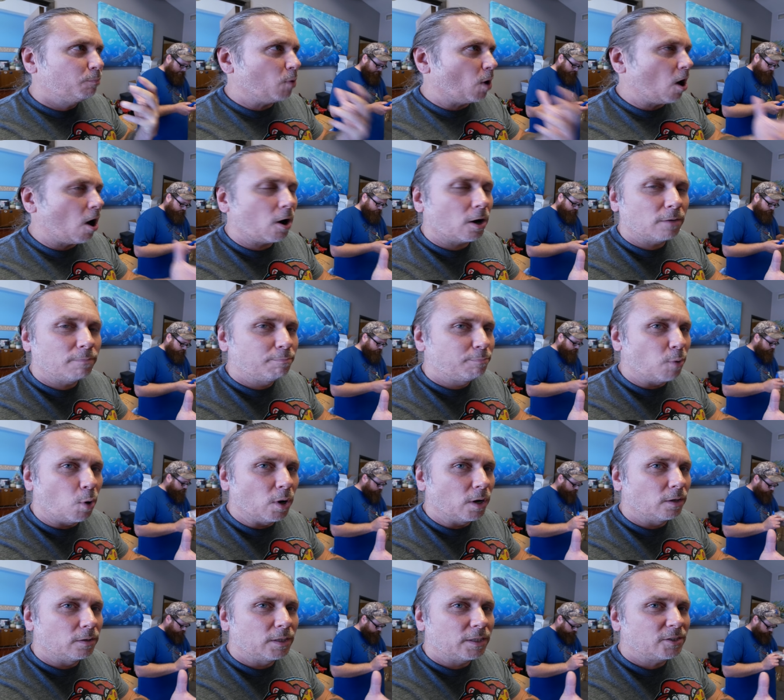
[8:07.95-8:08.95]

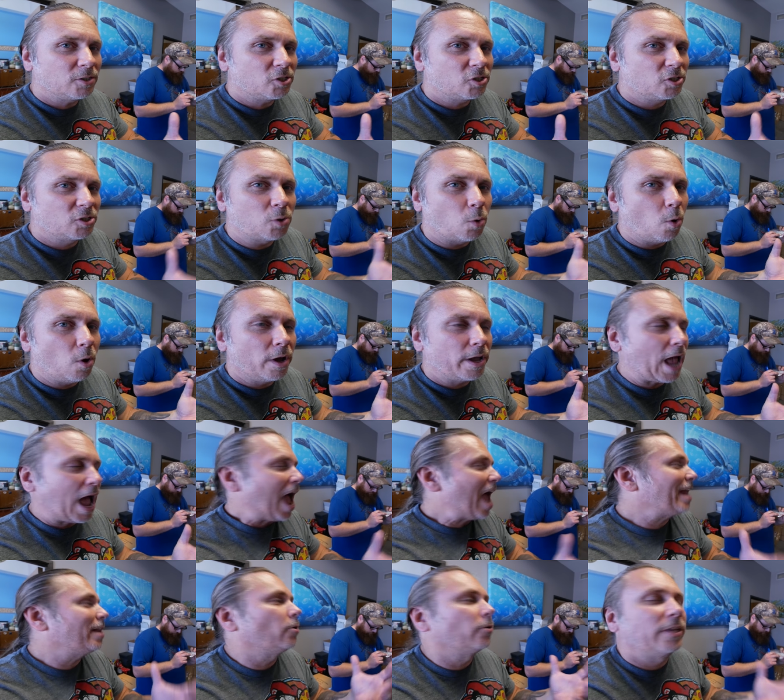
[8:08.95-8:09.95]
hard-boiled and soy.
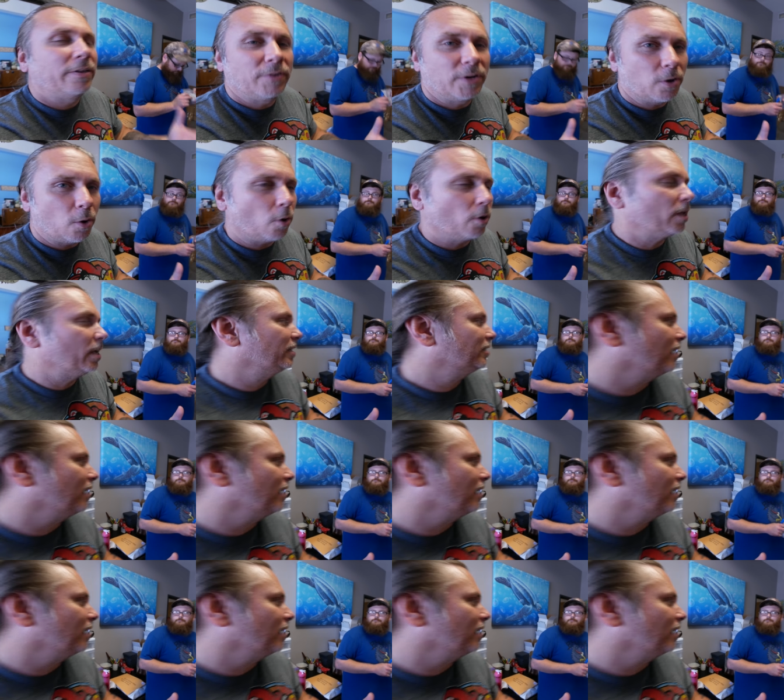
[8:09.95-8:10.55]
I don't even know.